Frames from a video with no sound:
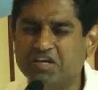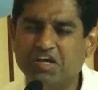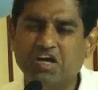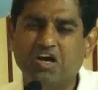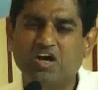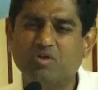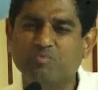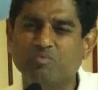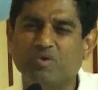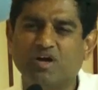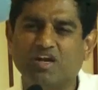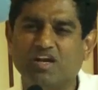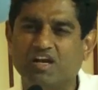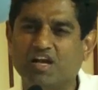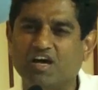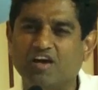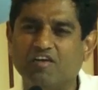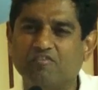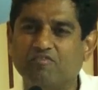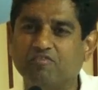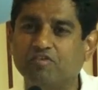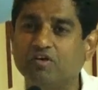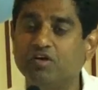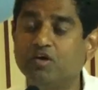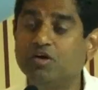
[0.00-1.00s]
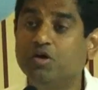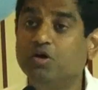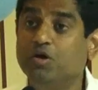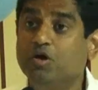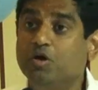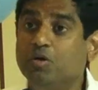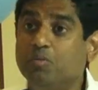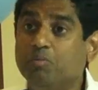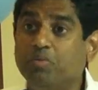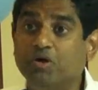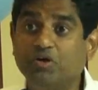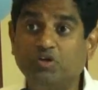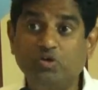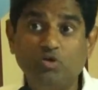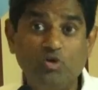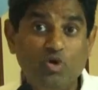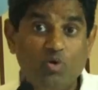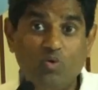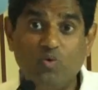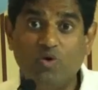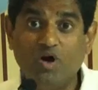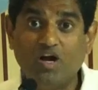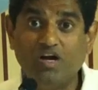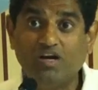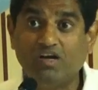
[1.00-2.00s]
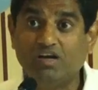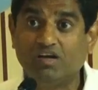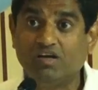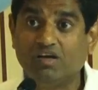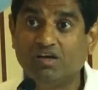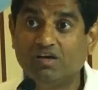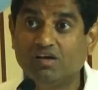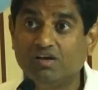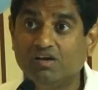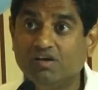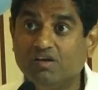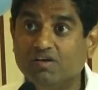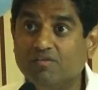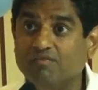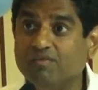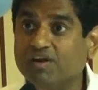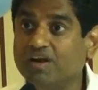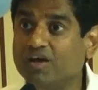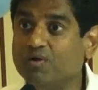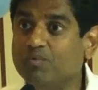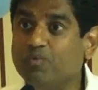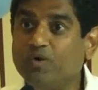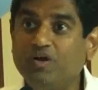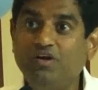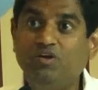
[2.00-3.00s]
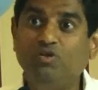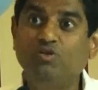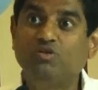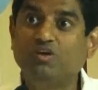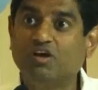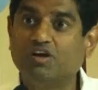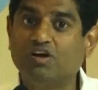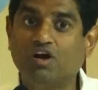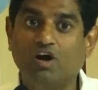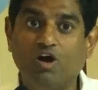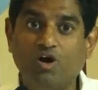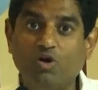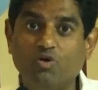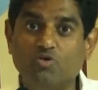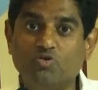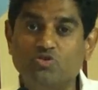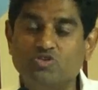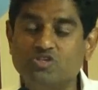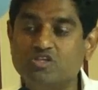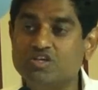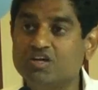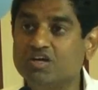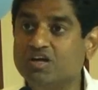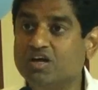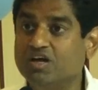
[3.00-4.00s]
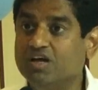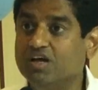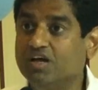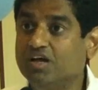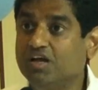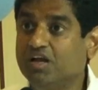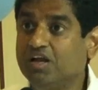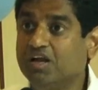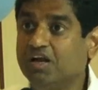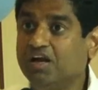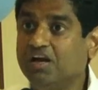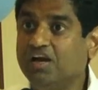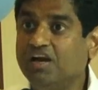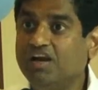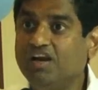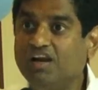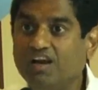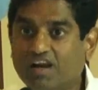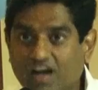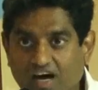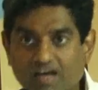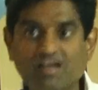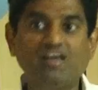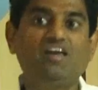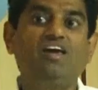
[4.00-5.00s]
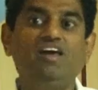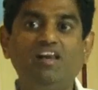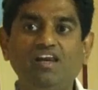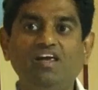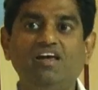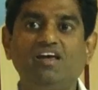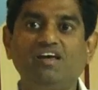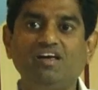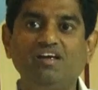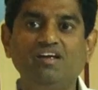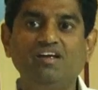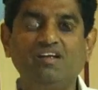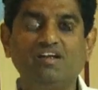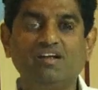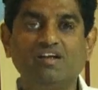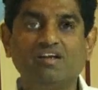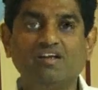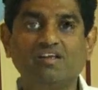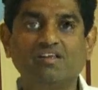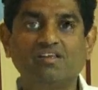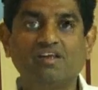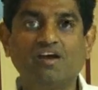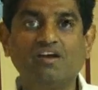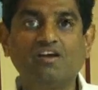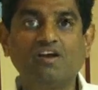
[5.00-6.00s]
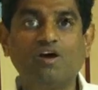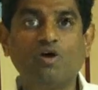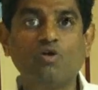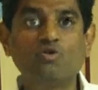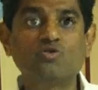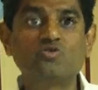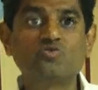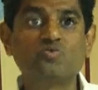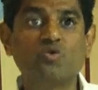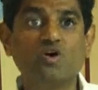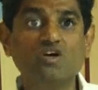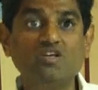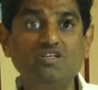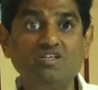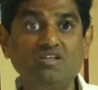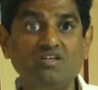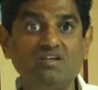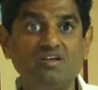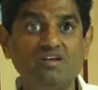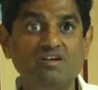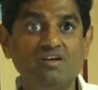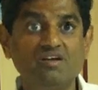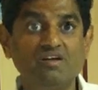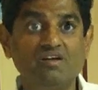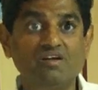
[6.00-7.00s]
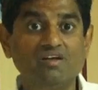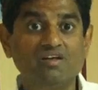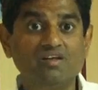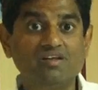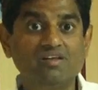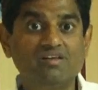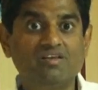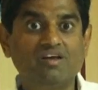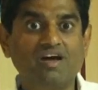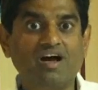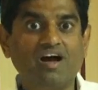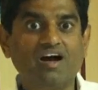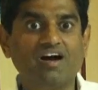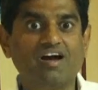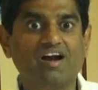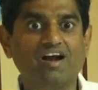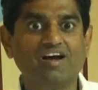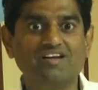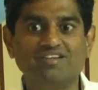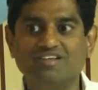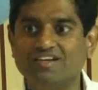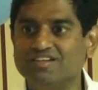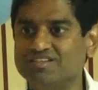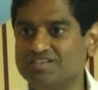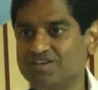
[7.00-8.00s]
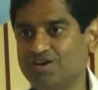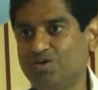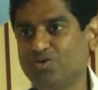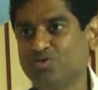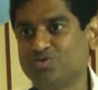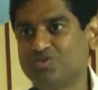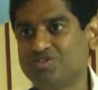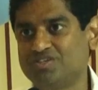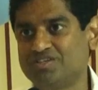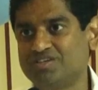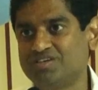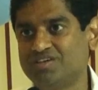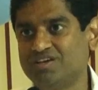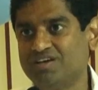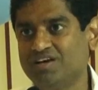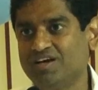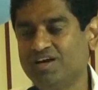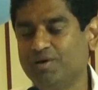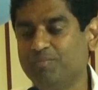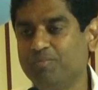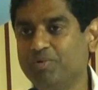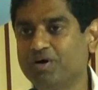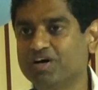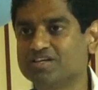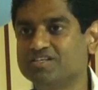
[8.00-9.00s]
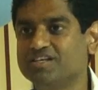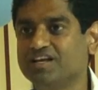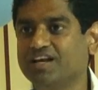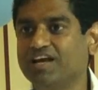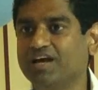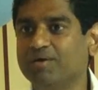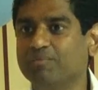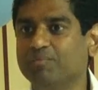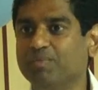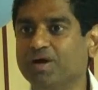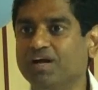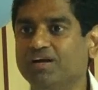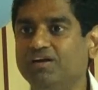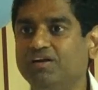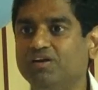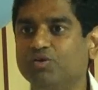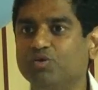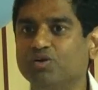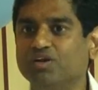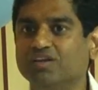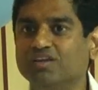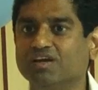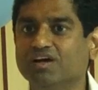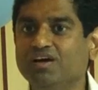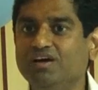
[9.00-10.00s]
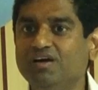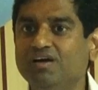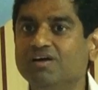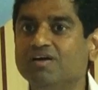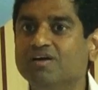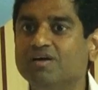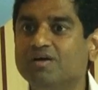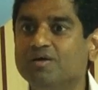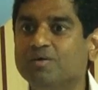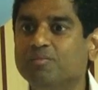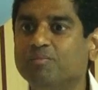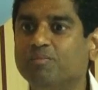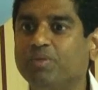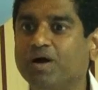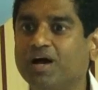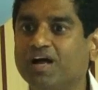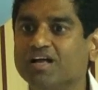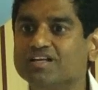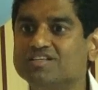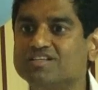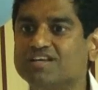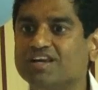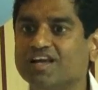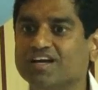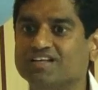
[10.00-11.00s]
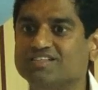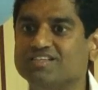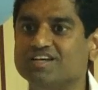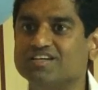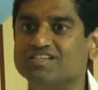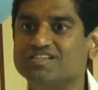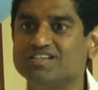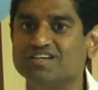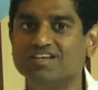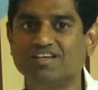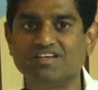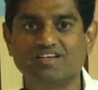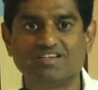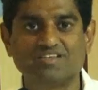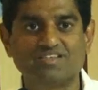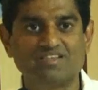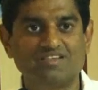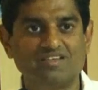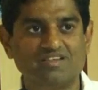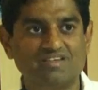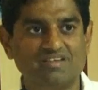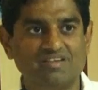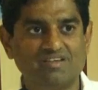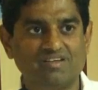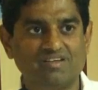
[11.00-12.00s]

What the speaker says: day of my life. But you know what? When I went to that house, luckily that house was Tyagarajan's house. A person I met during the PALS lecture series.